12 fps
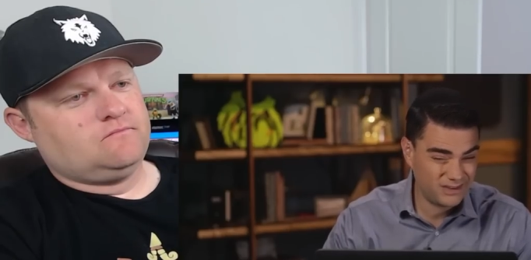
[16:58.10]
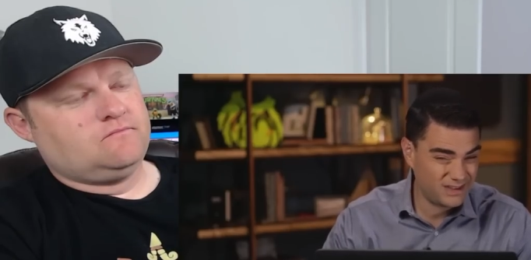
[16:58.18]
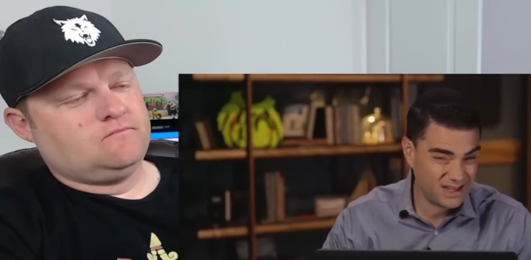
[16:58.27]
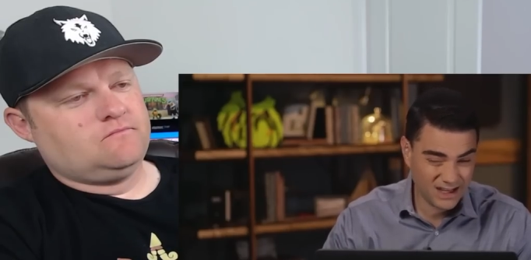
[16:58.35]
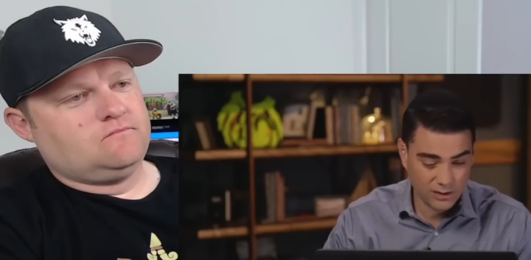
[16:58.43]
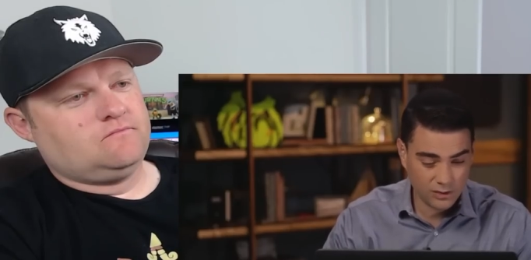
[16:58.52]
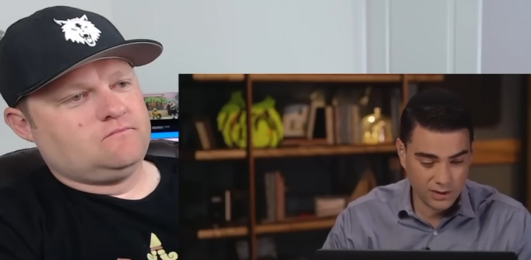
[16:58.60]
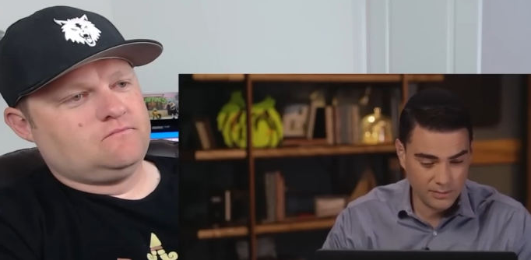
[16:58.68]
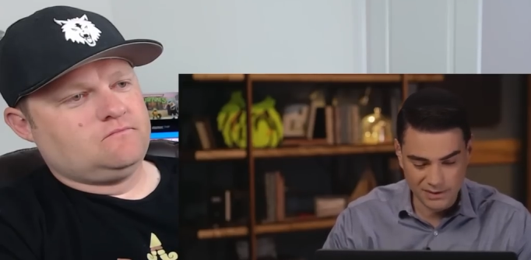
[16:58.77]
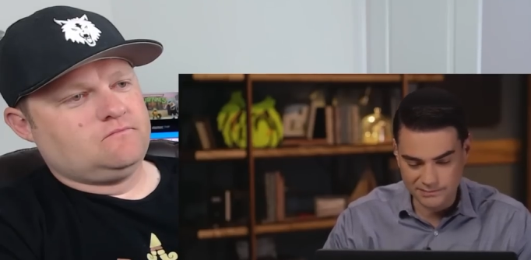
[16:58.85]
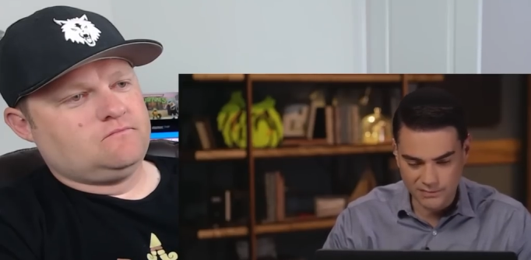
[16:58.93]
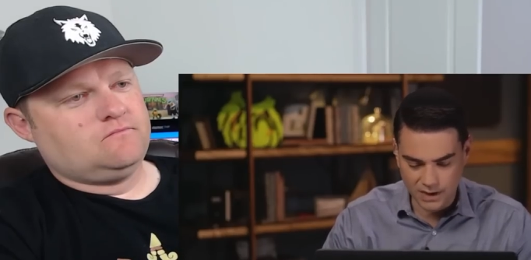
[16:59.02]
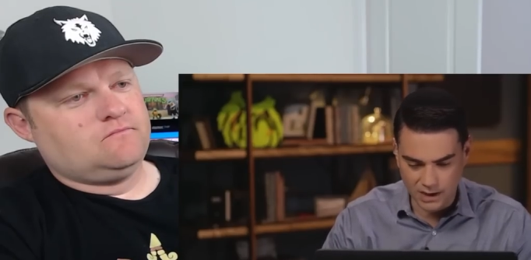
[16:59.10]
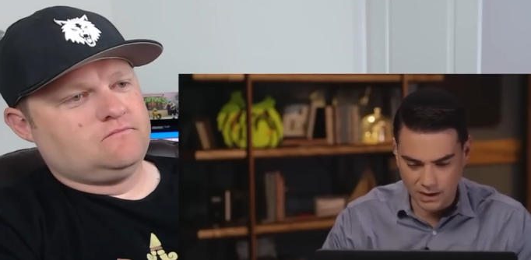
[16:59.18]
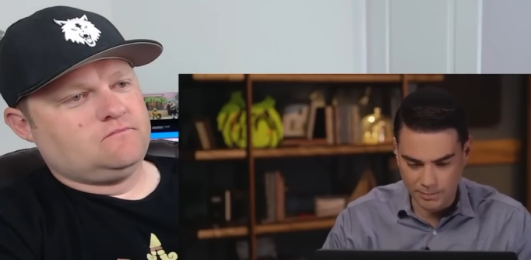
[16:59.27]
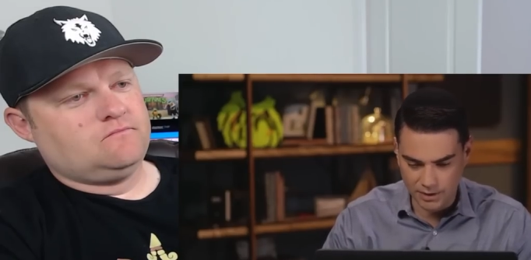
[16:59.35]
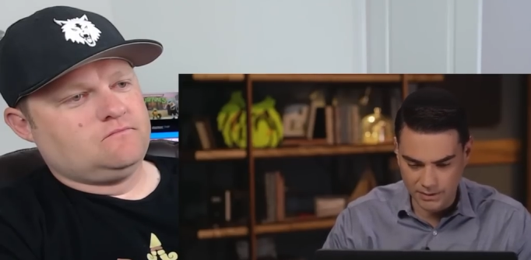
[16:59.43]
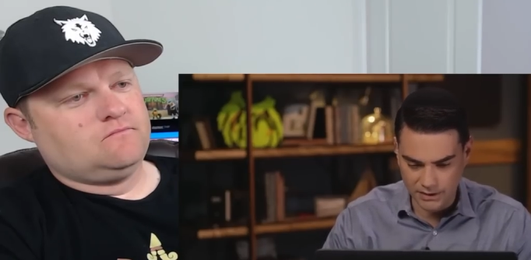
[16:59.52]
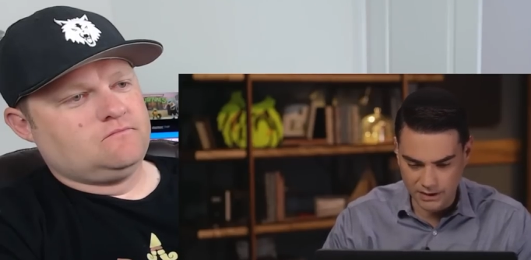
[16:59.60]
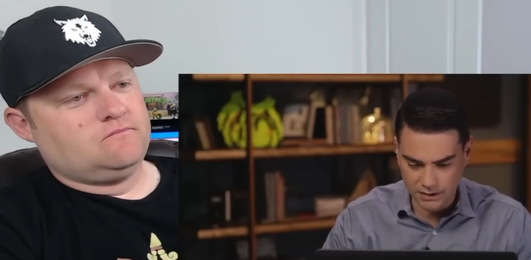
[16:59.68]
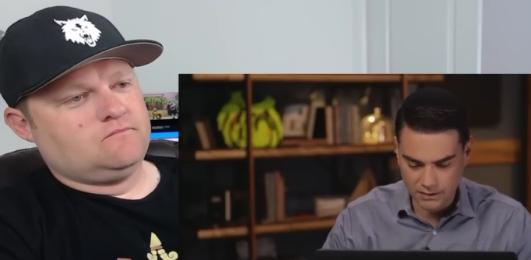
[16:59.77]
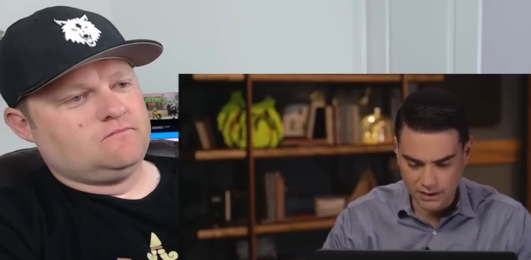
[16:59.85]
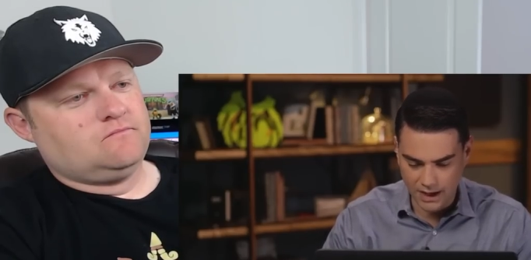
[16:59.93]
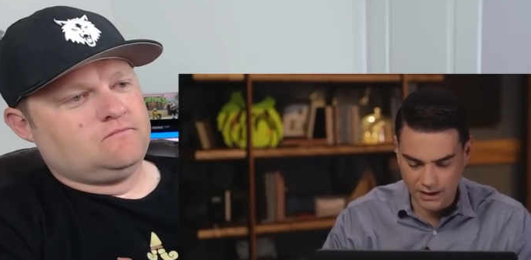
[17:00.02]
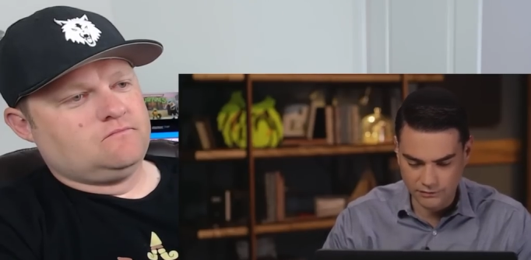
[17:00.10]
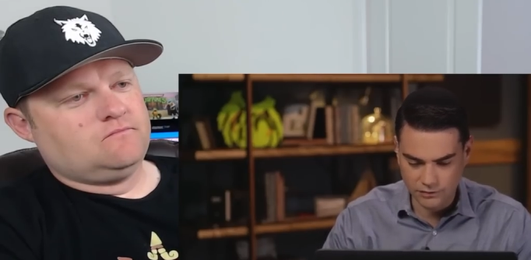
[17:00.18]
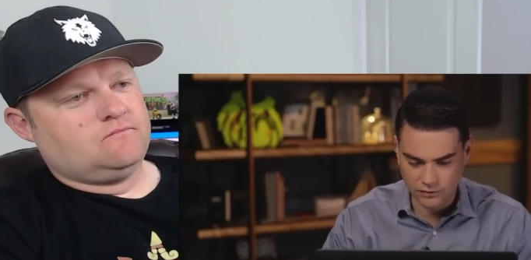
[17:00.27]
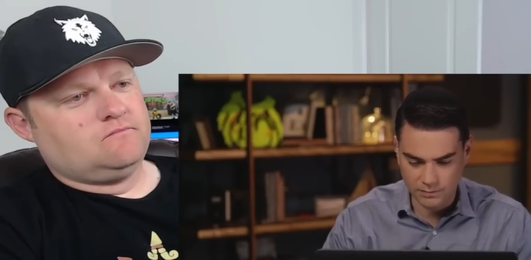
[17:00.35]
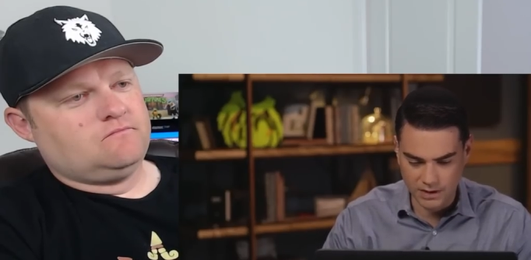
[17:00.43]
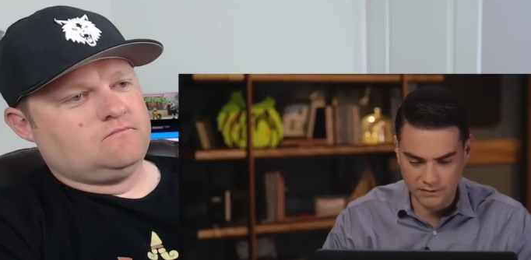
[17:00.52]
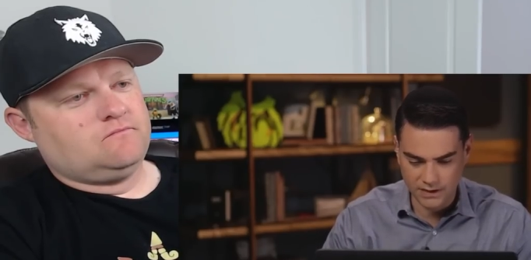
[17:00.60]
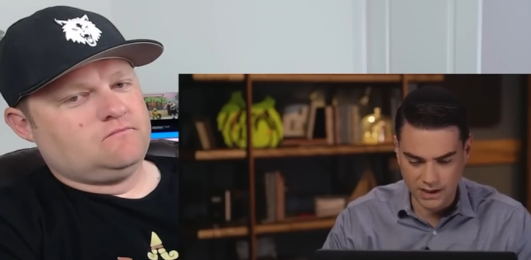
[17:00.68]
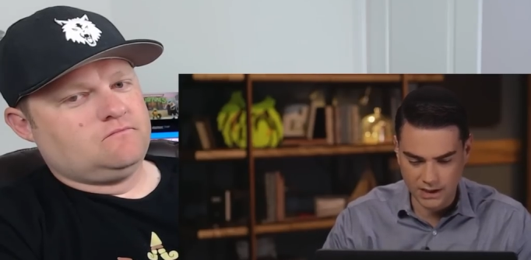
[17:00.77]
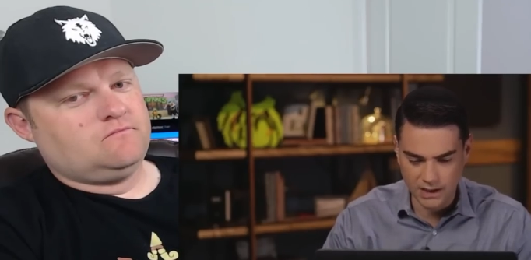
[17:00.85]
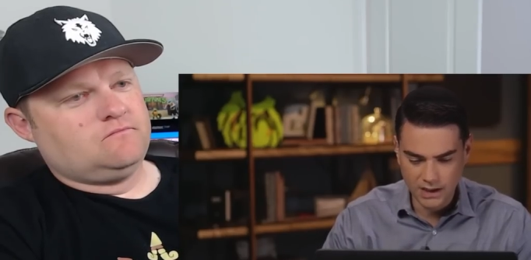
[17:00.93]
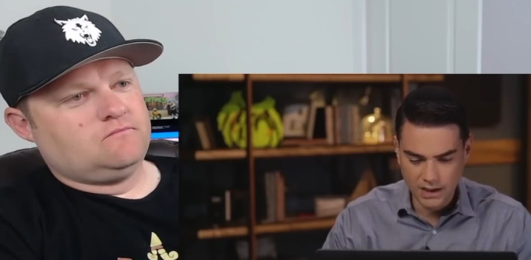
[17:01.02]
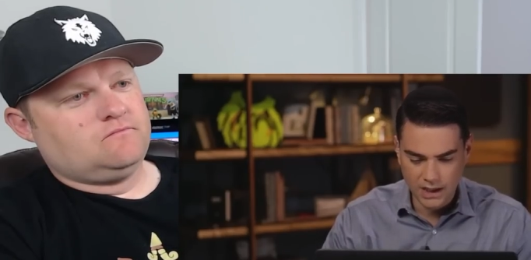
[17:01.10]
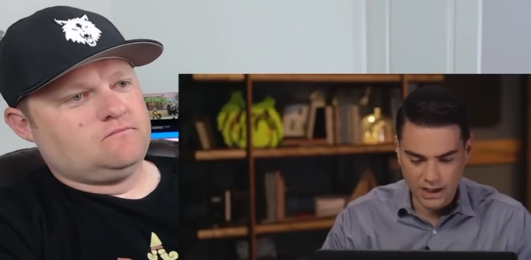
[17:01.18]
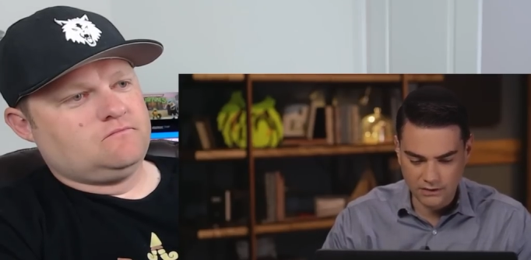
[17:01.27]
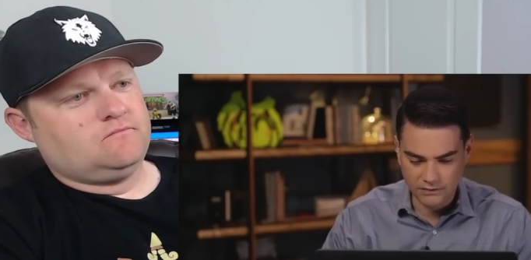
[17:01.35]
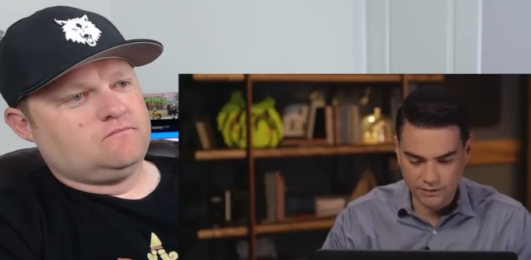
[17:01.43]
Speaker 1: C category, but I'll put him in the F just to be even-handed. And